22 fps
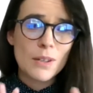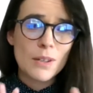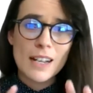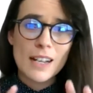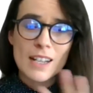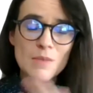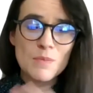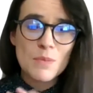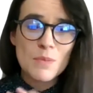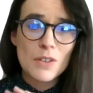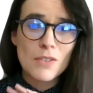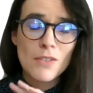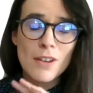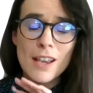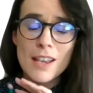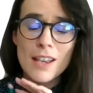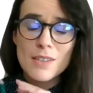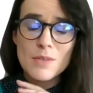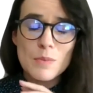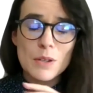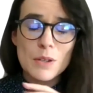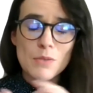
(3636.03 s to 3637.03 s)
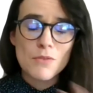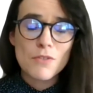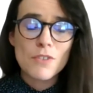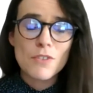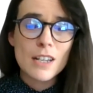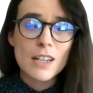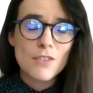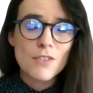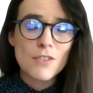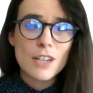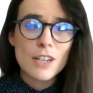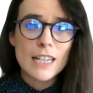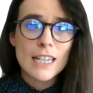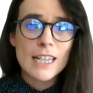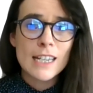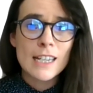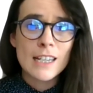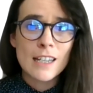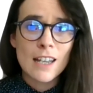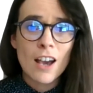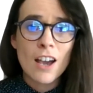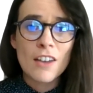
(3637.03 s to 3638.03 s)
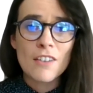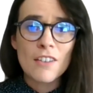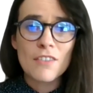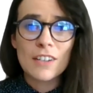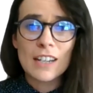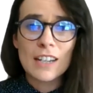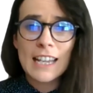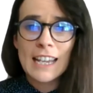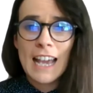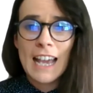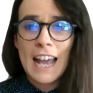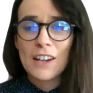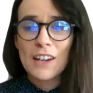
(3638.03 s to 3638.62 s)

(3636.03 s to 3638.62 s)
It's been really lively,